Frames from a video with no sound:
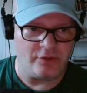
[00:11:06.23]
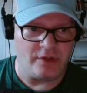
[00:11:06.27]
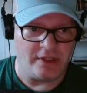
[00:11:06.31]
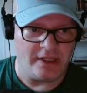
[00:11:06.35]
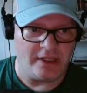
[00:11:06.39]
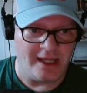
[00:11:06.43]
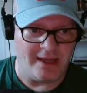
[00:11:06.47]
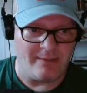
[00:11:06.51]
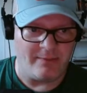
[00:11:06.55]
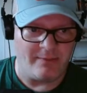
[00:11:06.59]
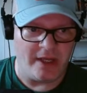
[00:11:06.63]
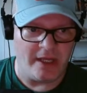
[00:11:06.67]
3
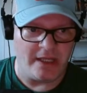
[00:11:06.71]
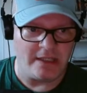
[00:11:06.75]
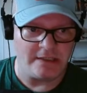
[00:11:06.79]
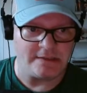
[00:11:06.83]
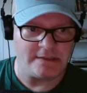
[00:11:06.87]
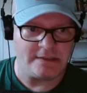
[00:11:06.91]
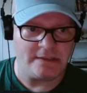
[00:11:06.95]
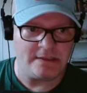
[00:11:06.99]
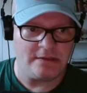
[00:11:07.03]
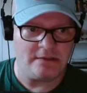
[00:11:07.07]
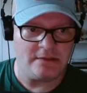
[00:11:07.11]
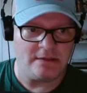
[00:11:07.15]

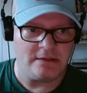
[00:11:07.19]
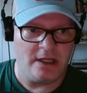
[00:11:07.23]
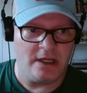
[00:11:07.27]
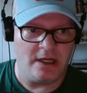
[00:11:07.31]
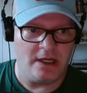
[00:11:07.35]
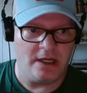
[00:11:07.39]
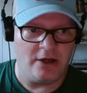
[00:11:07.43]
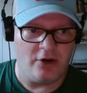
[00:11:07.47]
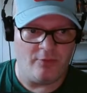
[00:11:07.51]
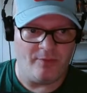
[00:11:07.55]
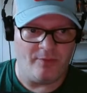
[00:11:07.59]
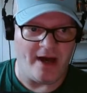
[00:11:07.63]
campaigns.
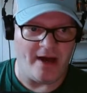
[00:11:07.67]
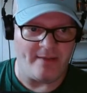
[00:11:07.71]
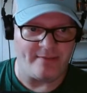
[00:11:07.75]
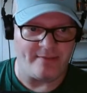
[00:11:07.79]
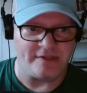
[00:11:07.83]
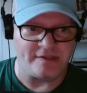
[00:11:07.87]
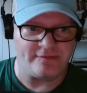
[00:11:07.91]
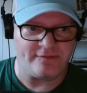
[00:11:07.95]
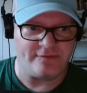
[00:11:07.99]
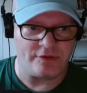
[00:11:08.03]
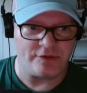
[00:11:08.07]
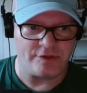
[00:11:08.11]

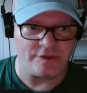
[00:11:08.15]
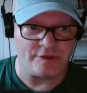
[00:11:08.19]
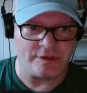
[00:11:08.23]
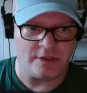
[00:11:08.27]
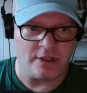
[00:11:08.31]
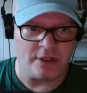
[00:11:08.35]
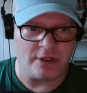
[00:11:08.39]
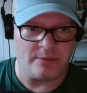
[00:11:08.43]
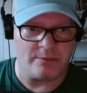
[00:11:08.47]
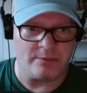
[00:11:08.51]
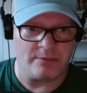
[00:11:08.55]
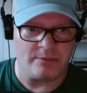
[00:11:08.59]
Obama's first
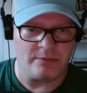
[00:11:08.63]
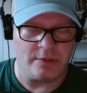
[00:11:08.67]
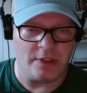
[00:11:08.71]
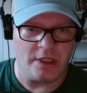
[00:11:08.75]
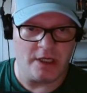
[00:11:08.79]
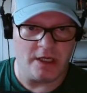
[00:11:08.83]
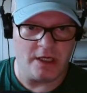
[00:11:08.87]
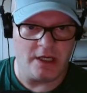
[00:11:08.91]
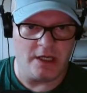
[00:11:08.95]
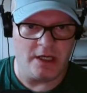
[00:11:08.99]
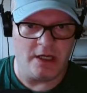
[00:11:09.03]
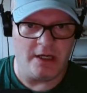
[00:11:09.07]
term,
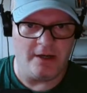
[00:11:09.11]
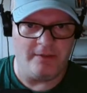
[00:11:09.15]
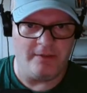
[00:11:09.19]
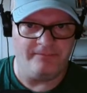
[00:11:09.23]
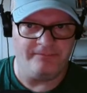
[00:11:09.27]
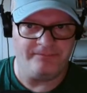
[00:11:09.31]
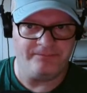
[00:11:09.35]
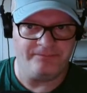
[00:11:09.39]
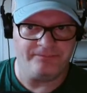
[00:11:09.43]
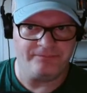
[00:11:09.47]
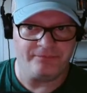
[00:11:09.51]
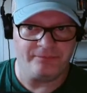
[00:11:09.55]

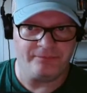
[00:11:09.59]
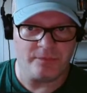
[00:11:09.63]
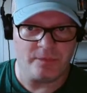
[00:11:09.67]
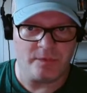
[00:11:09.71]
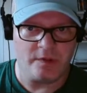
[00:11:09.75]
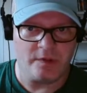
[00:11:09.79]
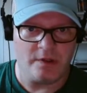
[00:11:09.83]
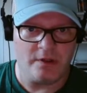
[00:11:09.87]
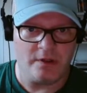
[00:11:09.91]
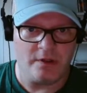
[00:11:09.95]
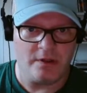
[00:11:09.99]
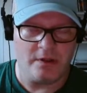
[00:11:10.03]

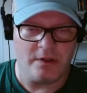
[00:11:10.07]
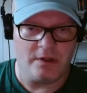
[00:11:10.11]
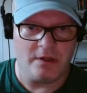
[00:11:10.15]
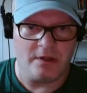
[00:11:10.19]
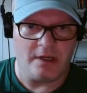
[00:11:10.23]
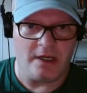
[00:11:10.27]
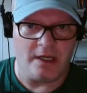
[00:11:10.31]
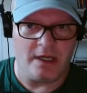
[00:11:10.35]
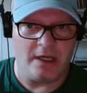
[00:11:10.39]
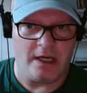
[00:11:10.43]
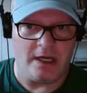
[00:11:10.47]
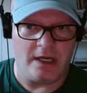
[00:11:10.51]

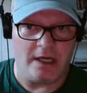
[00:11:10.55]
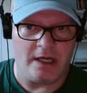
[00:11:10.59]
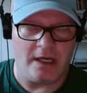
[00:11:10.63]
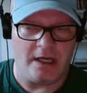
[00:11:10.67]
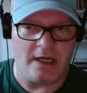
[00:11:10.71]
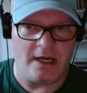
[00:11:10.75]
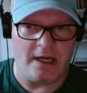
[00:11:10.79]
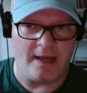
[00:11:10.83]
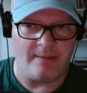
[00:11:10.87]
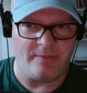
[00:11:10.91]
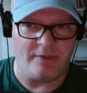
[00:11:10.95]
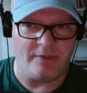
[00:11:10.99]

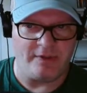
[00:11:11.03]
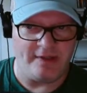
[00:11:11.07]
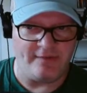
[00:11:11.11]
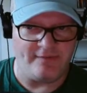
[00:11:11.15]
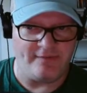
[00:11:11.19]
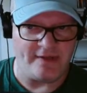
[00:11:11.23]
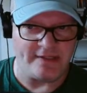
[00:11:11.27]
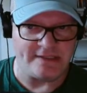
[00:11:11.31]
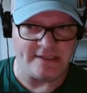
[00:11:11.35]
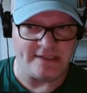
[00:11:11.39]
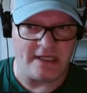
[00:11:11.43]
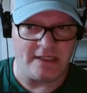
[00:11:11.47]
I
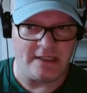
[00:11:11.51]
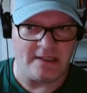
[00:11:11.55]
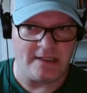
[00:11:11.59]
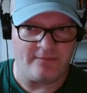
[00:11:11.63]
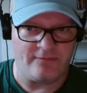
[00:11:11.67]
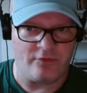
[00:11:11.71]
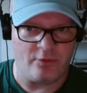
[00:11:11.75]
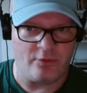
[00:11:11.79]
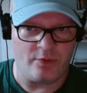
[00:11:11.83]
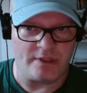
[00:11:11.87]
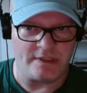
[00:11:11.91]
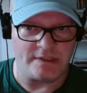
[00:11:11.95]
believe I signed
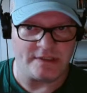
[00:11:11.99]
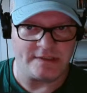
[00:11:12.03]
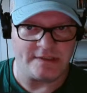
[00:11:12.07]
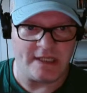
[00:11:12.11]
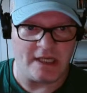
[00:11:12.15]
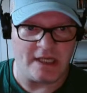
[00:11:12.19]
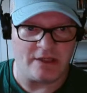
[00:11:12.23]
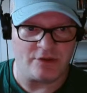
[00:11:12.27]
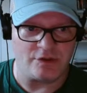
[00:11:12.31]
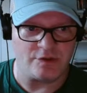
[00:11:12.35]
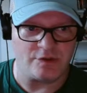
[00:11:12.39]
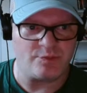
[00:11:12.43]
up for one of
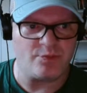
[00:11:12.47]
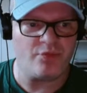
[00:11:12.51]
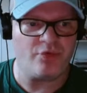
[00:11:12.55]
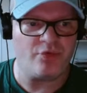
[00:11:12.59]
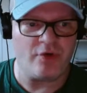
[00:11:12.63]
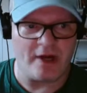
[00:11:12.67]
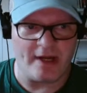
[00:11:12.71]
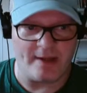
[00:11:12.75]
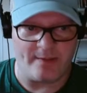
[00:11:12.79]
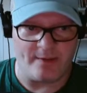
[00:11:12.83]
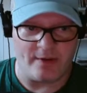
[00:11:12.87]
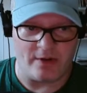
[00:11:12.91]
Sanders'
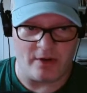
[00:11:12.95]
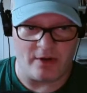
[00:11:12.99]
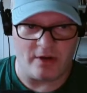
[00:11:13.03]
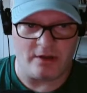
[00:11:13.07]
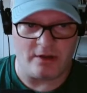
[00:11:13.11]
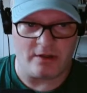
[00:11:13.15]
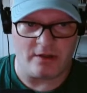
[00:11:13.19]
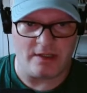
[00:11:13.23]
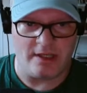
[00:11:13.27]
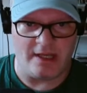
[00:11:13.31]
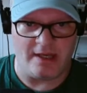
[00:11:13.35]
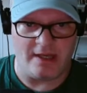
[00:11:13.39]

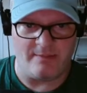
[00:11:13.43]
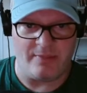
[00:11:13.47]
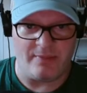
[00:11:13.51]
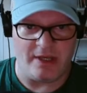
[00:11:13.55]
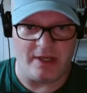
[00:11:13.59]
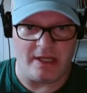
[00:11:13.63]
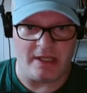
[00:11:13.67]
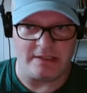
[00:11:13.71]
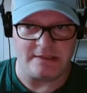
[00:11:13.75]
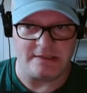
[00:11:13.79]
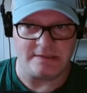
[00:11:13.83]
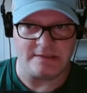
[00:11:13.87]
primary
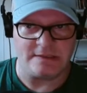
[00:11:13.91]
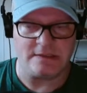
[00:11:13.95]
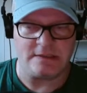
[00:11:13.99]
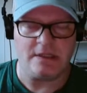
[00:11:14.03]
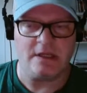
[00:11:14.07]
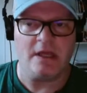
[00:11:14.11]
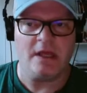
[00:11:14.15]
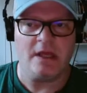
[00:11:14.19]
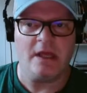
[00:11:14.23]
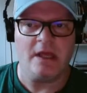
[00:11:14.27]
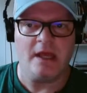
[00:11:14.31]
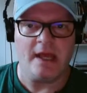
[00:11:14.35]
campaigns,
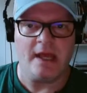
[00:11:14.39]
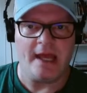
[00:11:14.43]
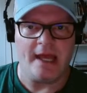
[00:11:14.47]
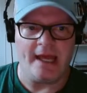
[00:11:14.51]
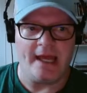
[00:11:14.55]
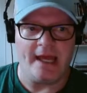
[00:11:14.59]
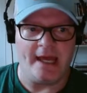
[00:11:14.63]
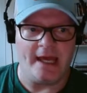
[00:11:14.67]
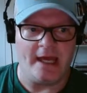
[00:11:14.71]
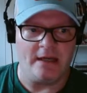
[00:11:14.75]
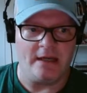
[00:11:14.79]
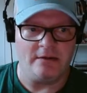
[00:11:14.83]

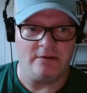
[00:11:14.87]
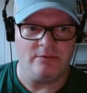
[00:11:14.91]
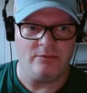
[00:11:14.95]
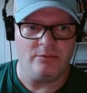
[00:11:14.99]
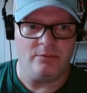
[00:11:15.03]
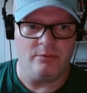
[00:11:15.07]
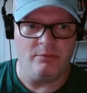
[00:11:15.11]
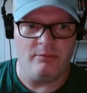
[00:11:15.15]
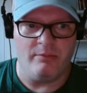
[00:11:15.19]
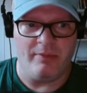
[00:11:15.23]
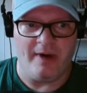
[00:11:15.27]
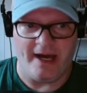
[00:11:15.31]
and
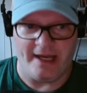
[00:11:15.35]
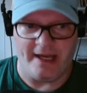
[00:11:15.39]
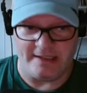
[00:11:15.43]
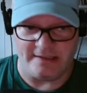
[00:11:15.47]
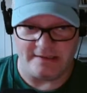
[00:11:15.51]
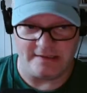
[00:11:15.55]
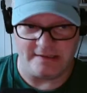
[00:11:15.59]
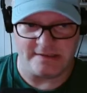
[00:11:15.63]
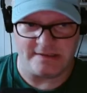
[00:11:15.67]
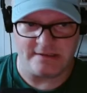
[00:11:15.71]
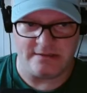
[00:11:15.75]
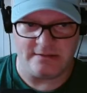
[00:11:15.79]

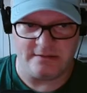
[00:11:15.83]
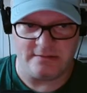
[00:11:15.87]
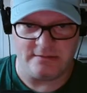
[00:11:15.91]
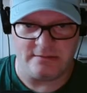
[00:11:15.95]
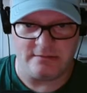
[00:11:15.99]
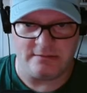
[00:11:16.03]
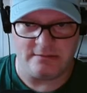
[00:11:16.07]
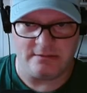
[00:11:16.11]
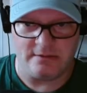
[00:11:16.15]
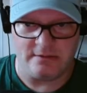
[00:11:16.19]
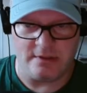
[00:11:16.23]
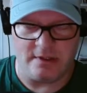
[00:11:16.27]
Biden's,
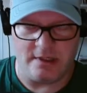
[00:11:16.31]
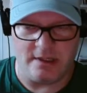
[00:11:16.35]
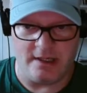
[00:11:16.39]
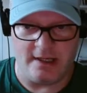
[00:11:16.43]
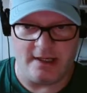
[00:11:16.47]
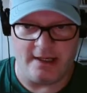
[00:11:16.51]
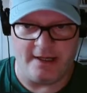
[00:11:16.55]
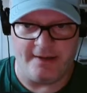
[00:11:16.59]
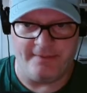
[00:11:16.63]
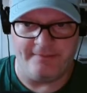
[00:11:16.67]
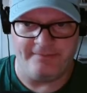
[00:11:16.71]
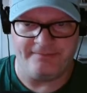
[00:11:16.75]

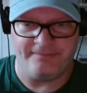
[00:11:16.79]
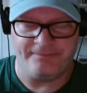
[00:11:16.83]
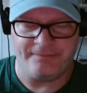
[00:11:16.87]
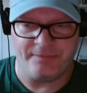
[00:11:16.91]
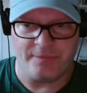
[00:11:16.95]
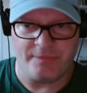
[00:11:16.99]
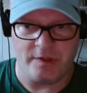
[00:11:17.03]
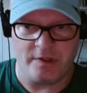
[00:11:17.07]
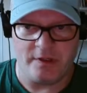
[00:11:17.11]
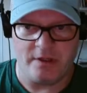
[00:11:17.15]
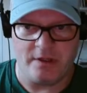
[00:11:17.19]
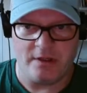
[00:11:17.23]
and
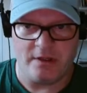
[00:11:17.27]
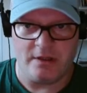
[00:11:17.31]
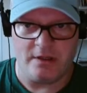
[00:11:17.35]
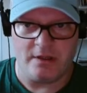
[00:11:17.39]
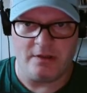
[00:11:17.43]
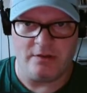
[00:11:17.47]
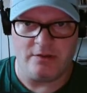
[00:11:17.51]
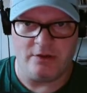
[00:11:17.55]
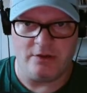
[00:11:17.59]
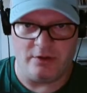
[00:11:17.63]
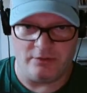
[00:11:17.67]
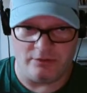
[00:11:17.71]

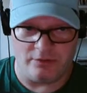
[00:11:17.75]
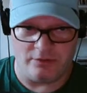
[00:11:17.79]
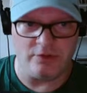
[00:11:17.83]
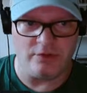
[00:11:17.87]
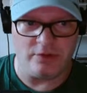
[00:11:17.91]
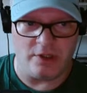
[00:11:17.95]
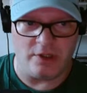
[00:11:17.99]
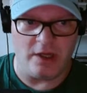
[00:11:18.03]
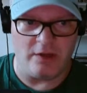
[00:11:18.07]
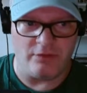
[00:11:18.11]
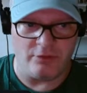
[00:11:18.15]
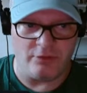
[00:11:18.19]

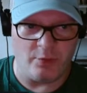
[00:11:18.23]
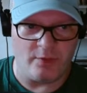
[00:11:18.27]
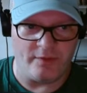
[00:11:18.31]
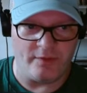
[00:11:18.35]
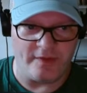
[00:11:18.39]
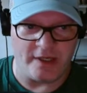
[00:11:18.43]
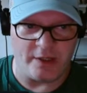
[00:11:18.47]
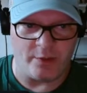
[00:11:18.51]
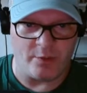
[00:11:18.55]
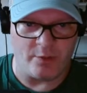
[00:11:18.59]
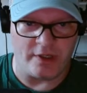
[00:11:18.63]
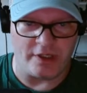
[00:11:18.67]
the
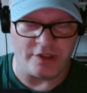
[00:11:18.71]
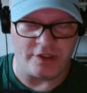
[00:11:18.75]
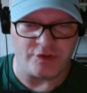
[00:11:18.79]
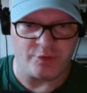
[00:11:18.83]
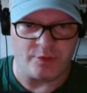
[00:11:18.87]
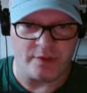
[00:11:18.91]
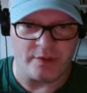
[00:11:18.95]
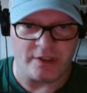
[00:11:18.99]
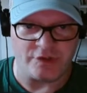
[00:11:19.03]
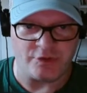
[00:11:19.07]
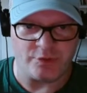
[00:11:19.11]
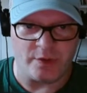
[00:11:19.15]
one that he won in
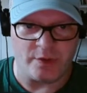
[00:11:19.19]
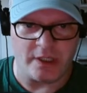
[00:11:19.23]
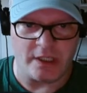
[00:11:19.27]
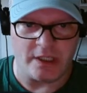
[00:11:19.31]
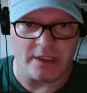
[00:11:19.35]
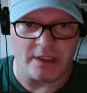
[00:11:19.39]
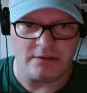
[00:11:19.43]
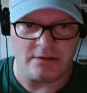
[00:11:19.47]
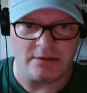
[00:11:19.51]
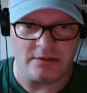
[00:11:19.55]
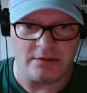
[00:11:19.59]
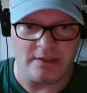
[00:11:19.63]

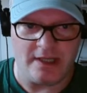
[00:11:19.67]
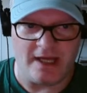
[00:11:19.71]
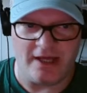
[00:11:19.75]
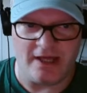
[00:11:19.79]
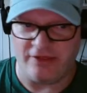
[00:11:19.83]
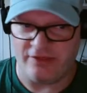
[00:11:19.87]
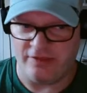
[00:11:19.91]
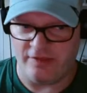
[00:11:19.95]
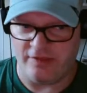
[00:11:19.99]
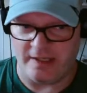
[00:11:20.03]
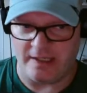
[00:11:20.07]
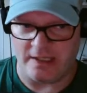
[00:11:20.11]
2020, I
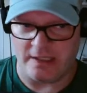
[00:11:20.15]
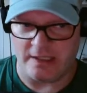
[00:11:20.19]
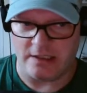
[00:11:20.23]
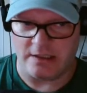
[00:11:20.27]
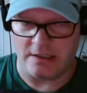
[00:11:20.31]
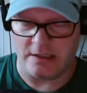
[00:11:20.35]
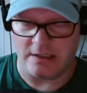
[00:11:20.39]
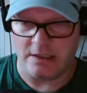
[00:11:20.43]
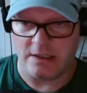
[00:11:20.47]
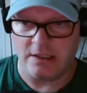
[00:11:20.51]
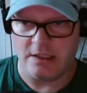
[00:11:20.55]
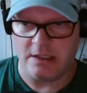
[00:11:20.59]

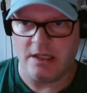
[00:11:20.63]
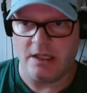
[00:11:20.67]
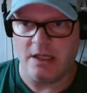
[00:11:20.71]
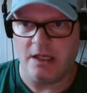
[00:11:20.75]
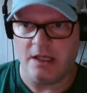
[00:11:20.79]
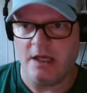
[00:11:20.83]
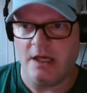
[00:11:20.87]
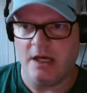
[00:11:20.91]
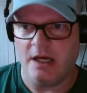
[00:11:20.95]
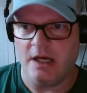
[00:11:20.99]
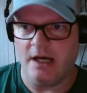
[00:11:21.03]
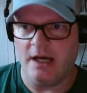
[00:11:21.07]
think.
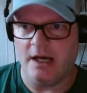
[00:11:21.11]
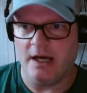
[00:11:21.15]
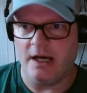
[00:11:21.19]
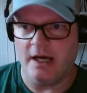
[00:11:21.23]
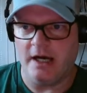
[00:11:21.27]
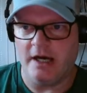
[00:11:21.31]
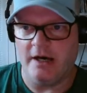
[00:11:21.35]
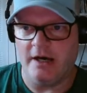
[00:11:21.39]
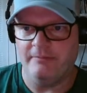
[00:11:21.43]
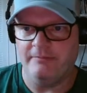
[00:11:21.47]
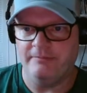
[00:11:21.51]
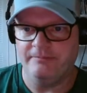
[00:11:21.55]

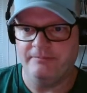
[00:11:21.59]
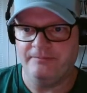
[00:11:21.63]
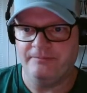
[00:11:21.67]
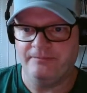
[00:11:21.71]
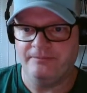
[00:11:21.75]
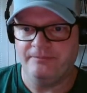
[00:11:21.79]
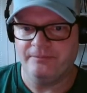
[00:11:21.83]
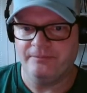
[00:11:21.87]
Of